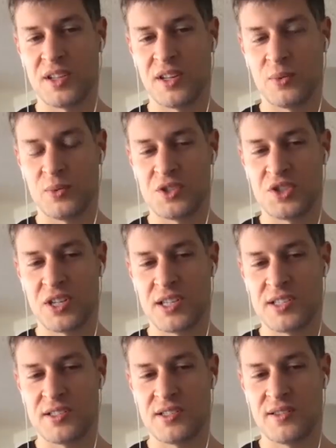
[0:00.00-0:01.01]
and it was
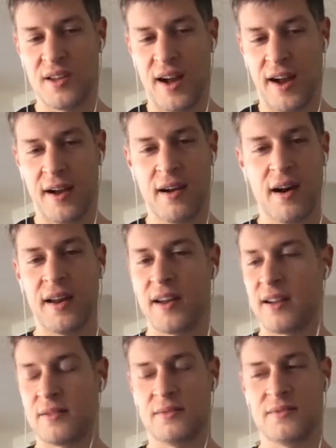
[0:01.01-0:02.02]
just a
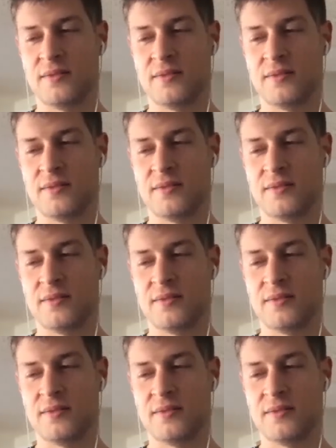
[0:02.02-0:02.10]
gutting